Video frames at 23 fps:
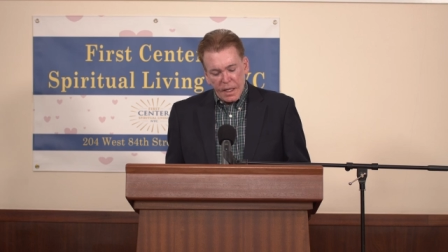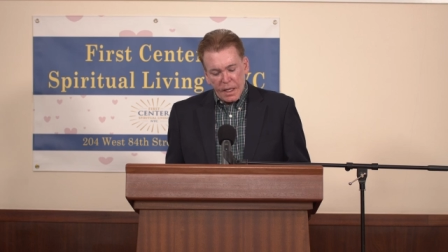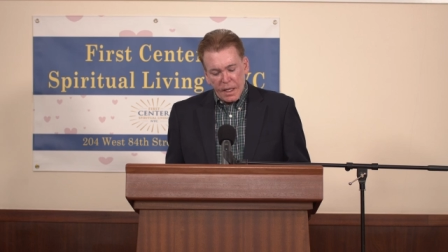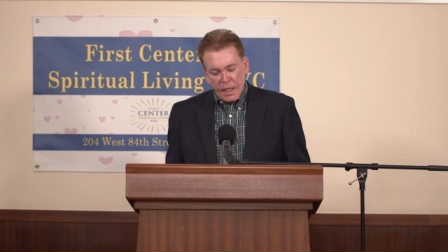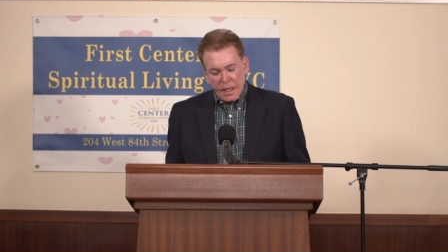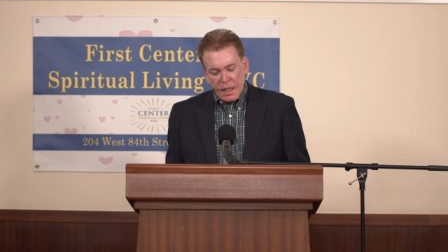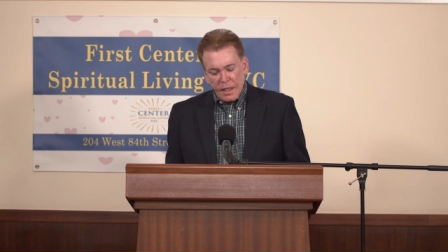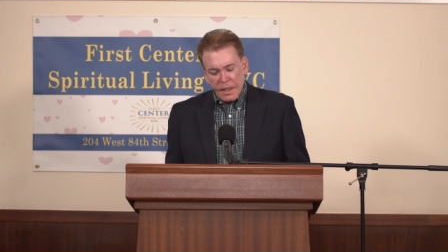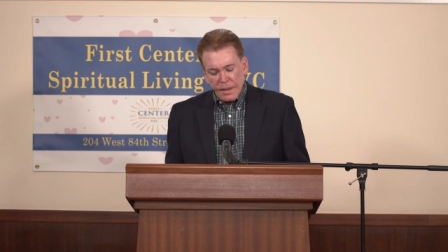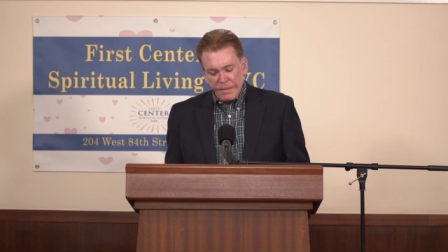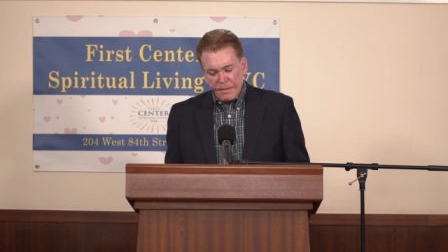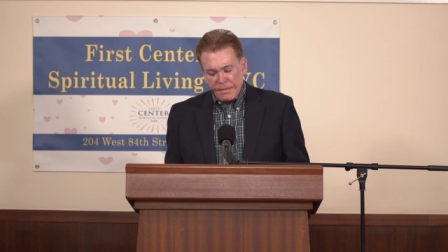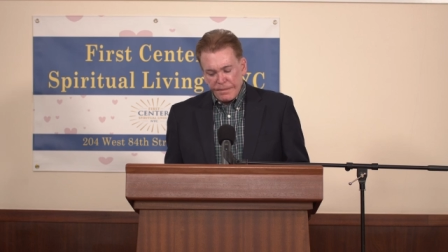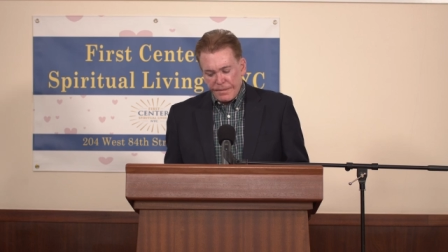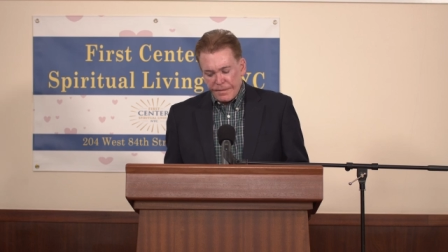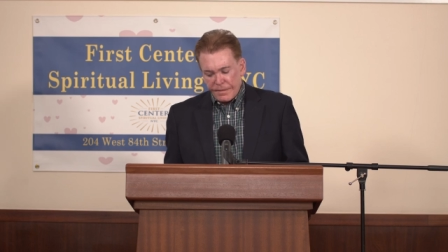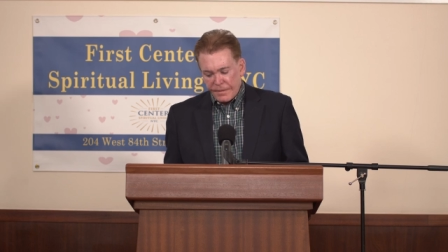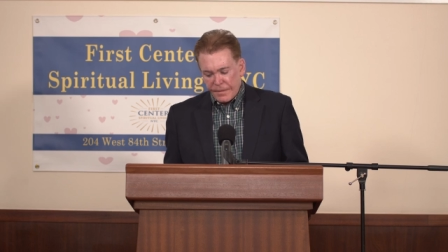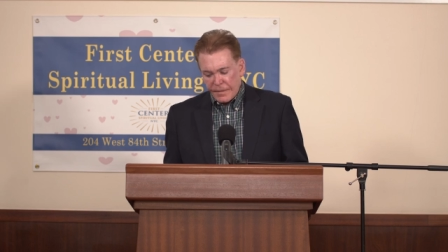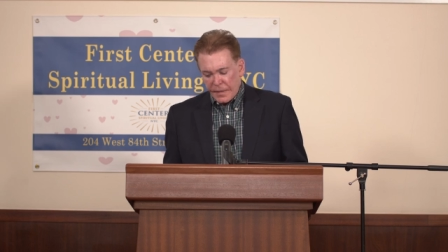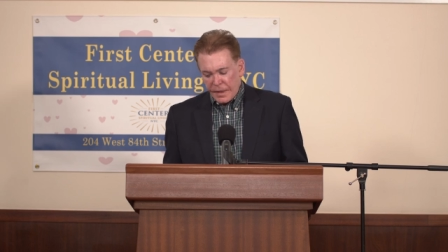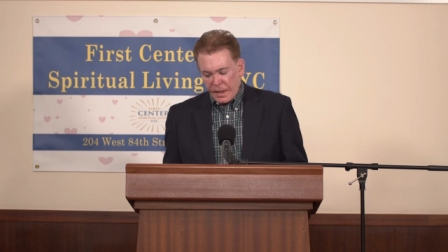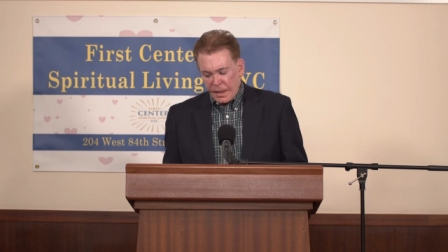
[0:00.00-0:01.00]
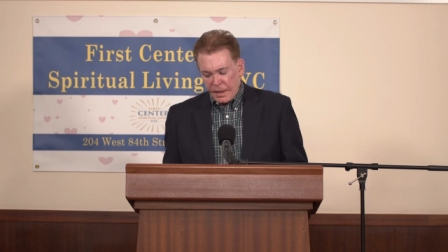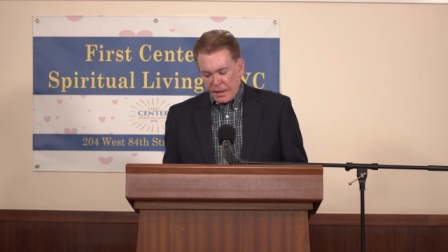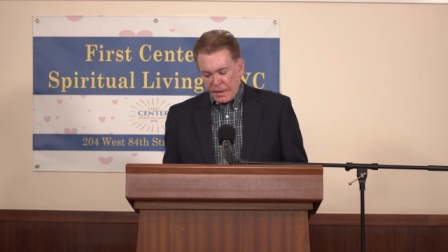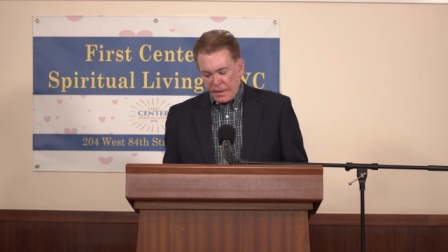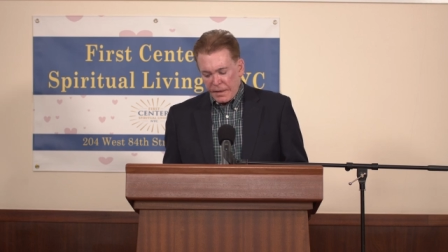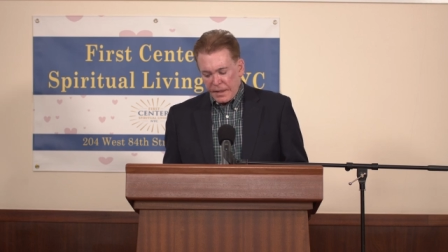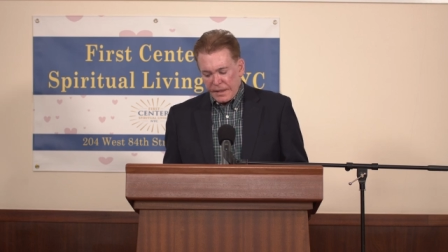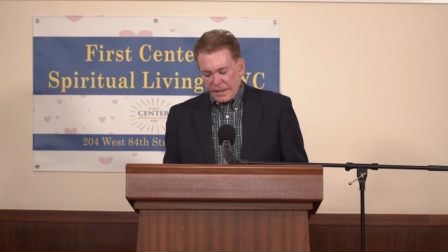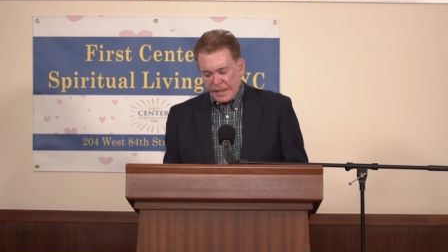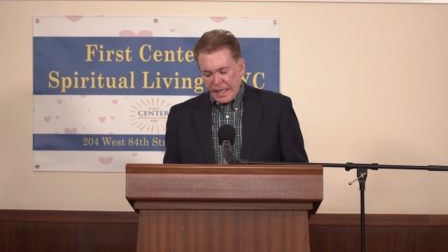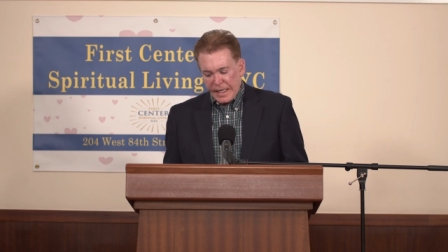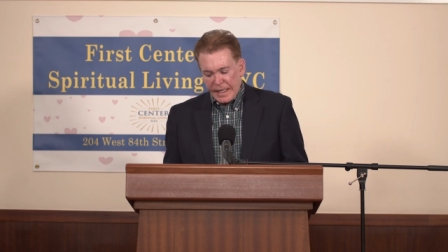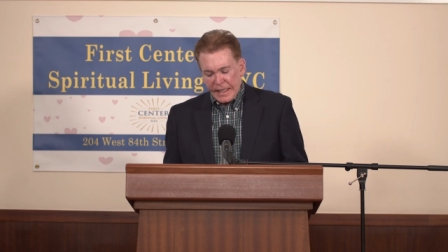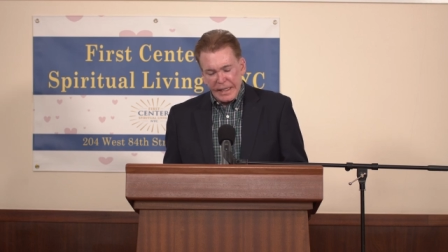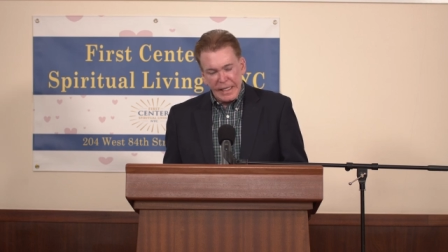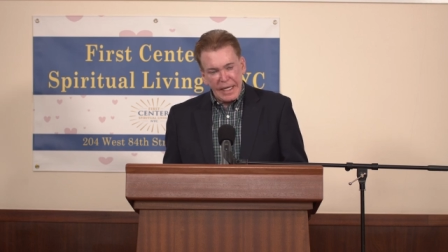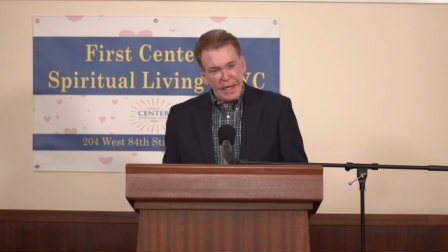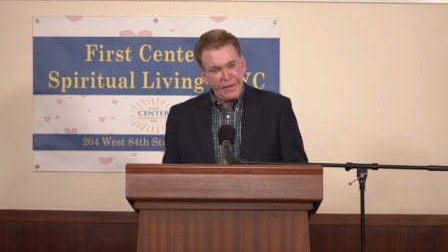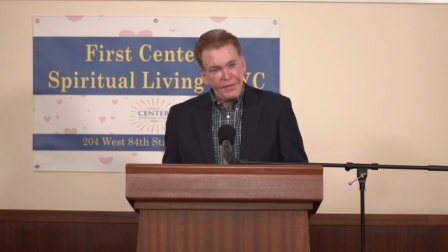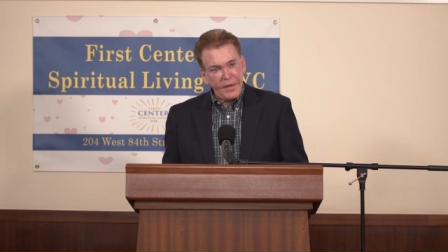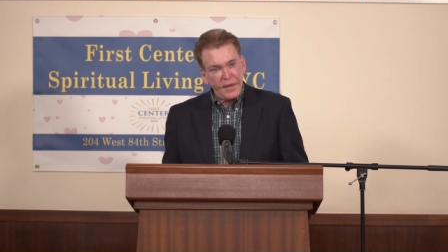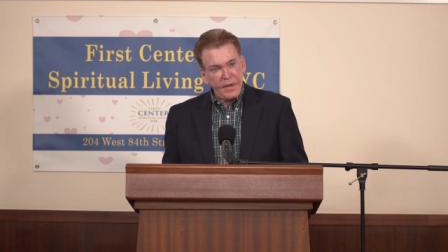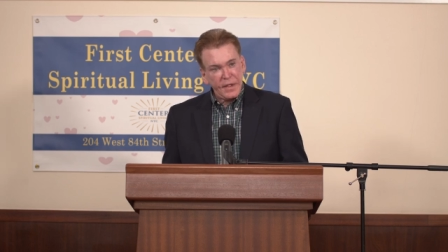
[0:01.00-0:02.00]
um, the second
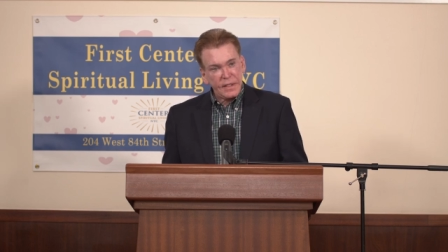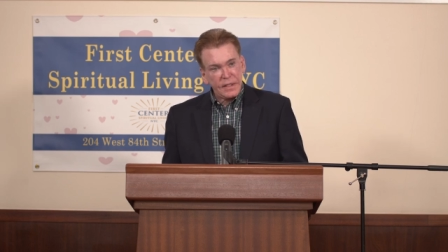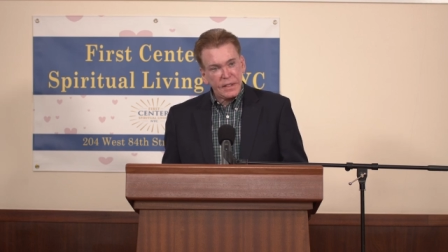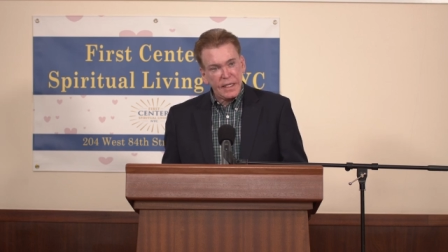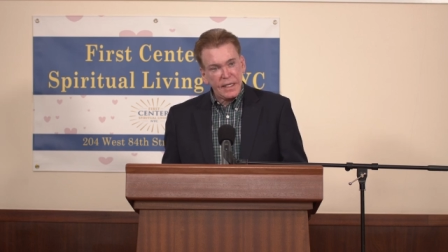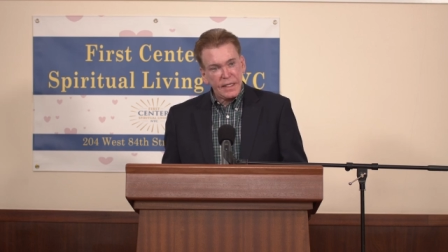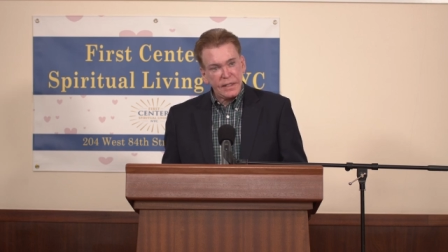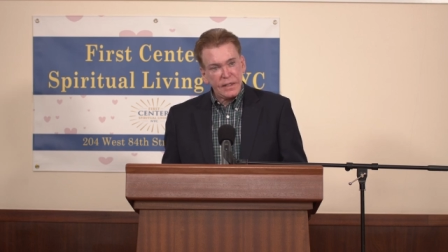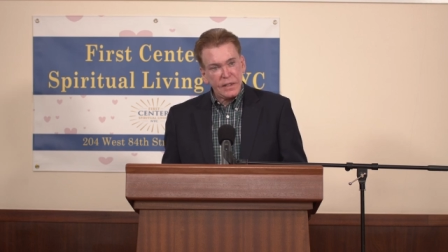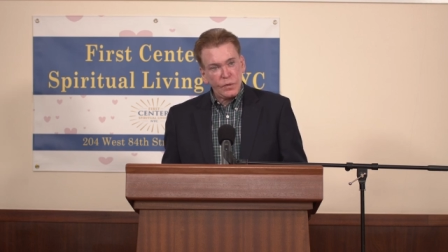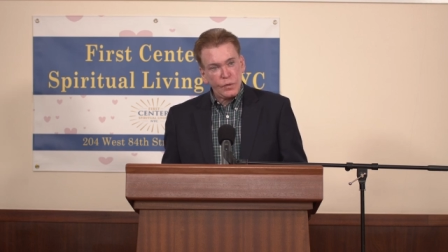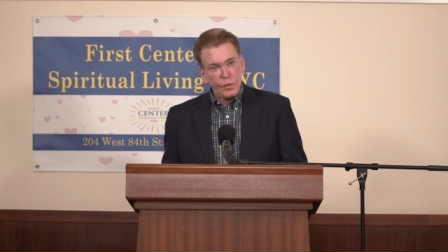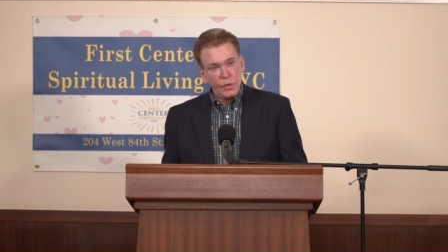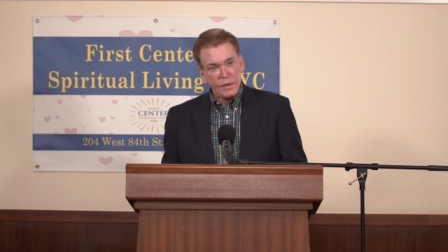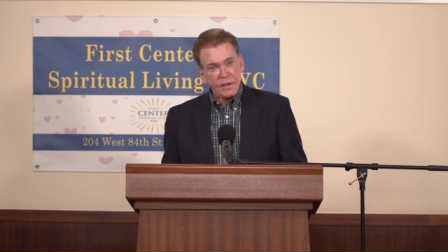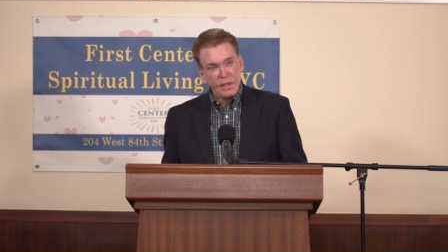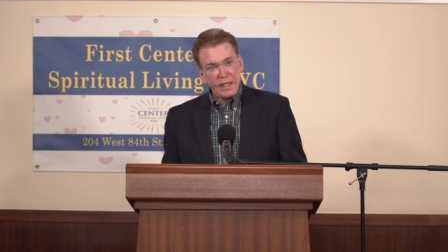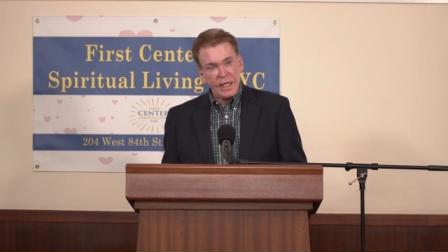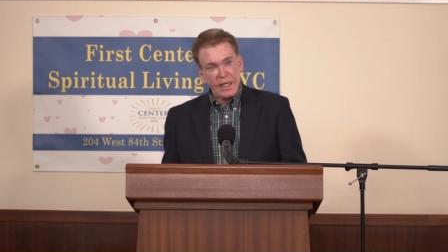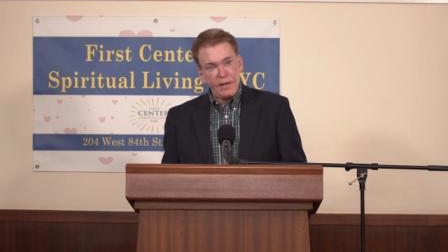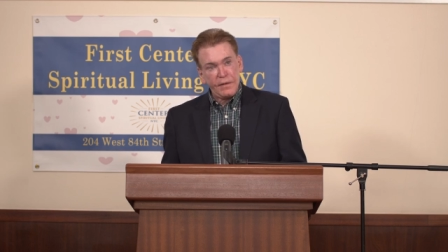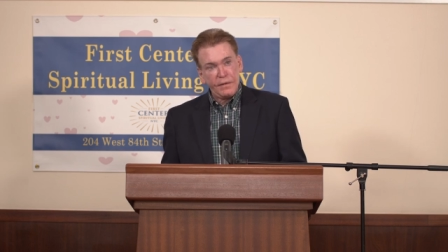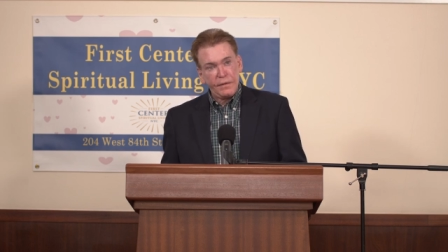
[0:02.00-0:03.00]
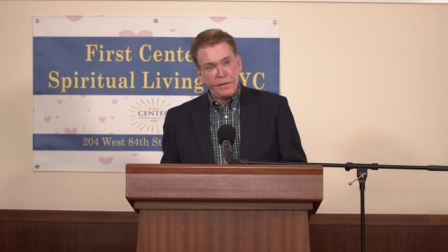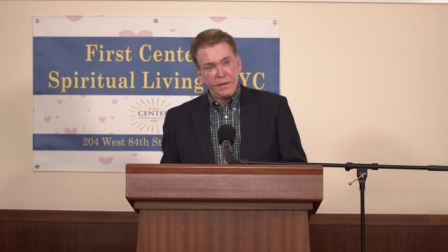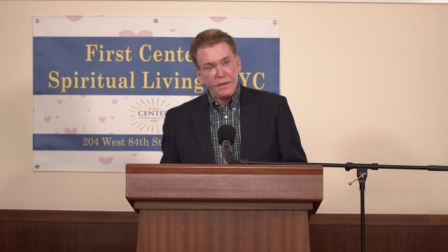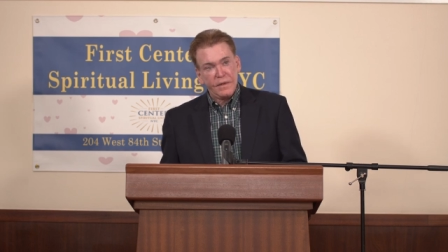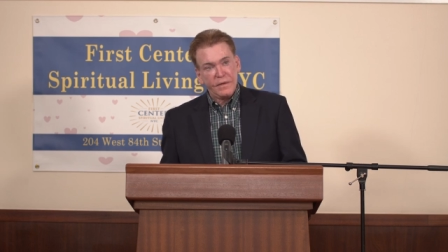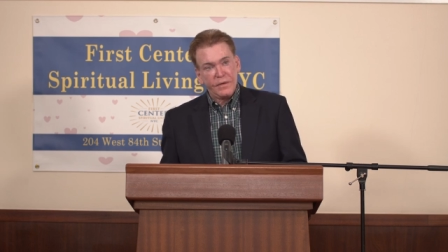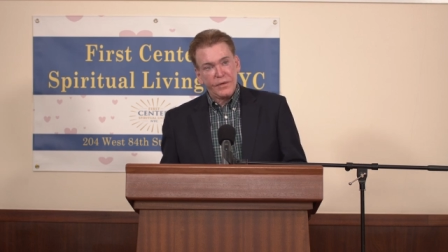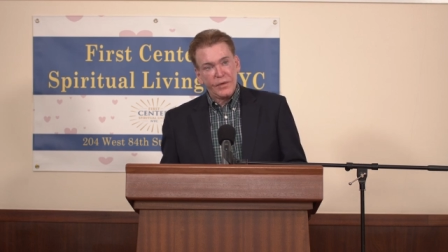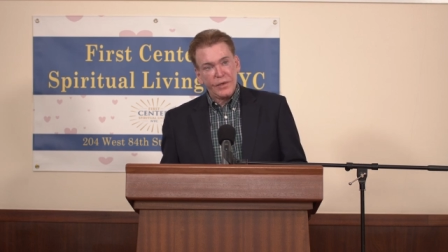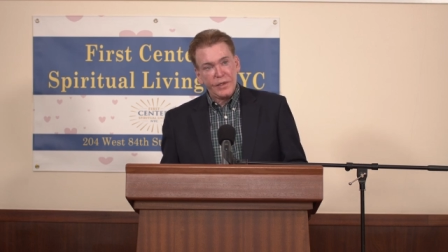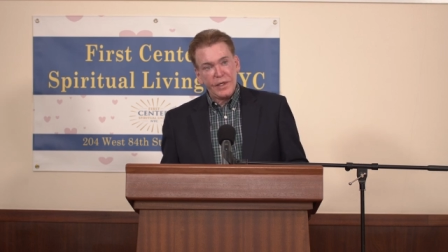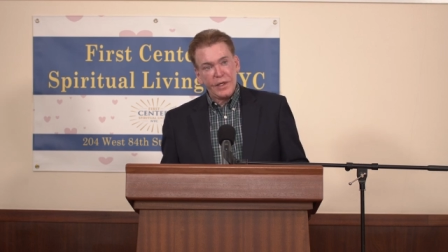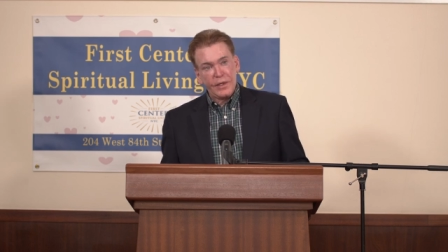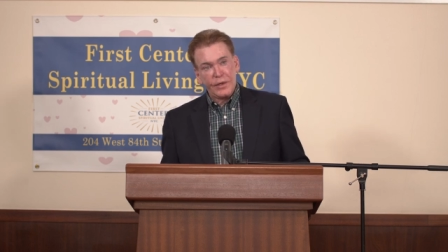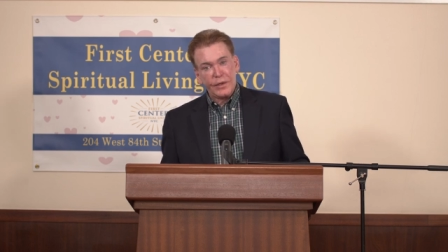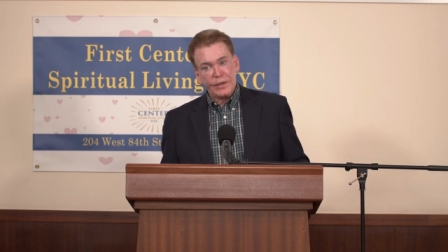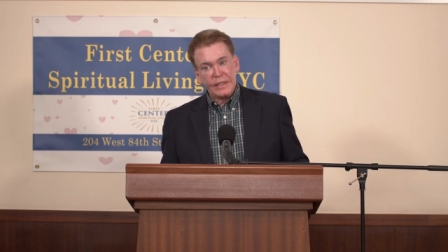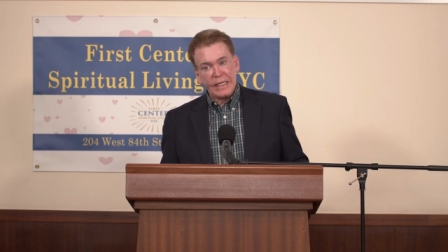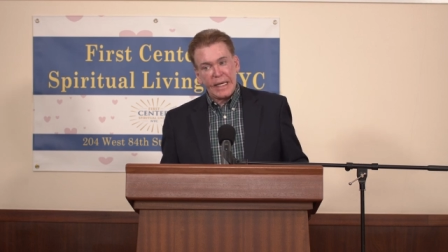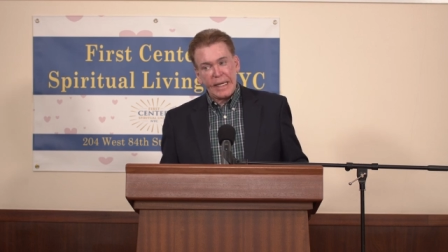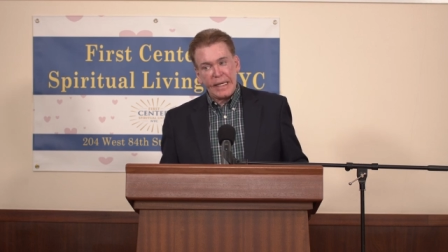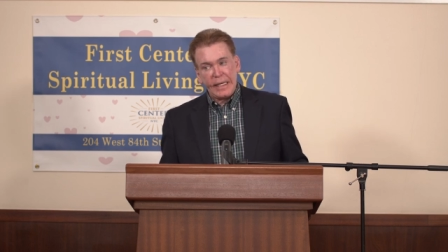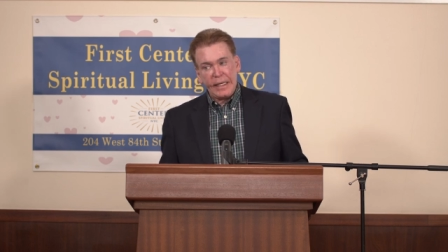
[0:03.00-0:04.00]
half of this lesson we'll save for another
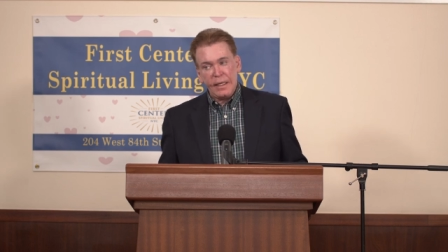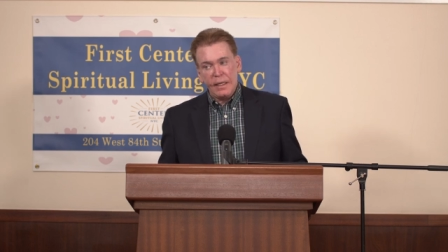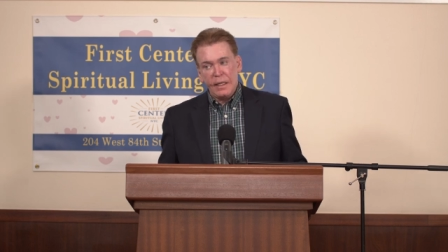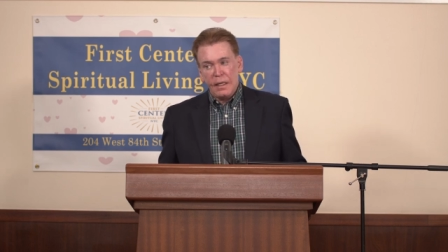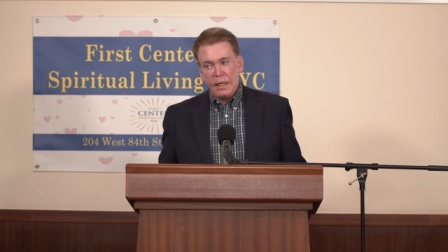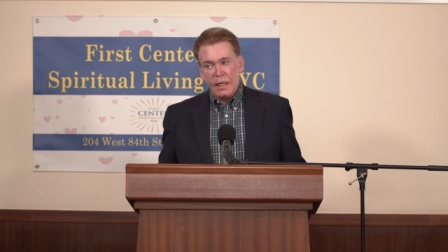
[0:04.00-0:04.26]
day.